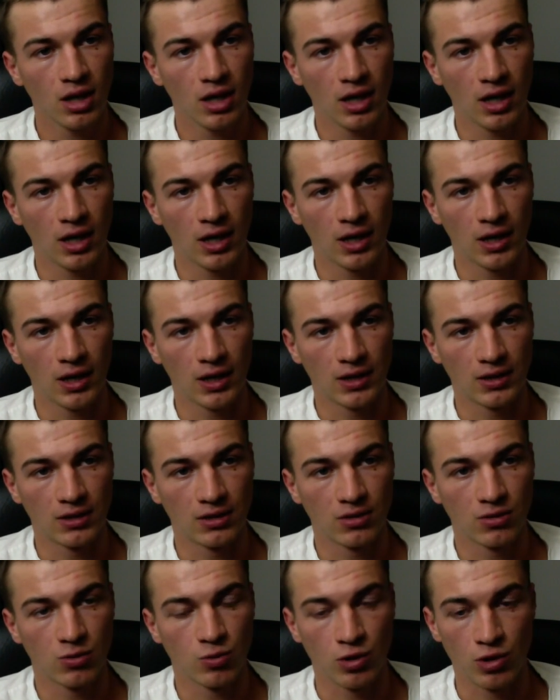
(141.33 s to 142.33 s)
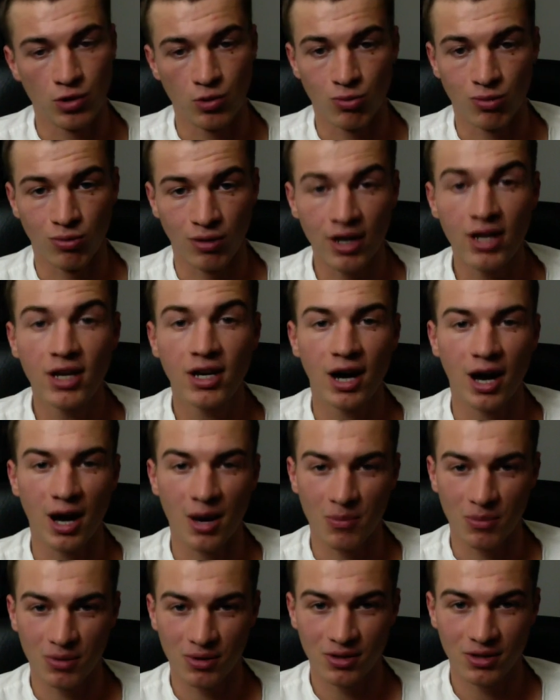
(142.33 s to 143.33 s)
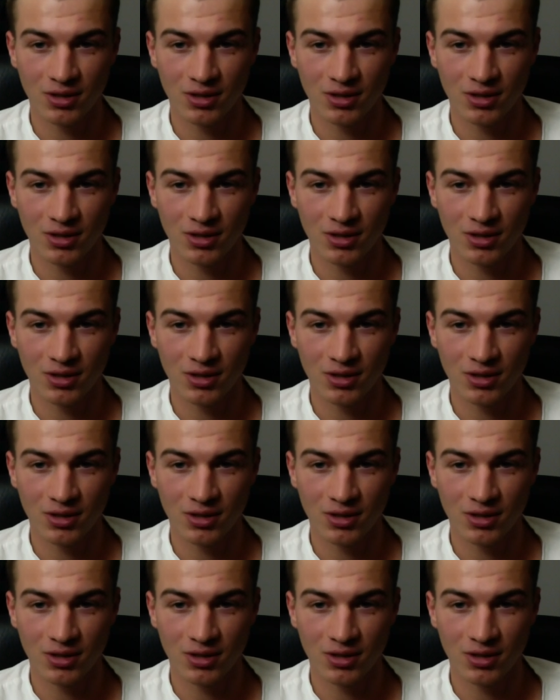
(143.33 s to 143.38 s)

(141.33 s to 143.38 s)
And when you break up,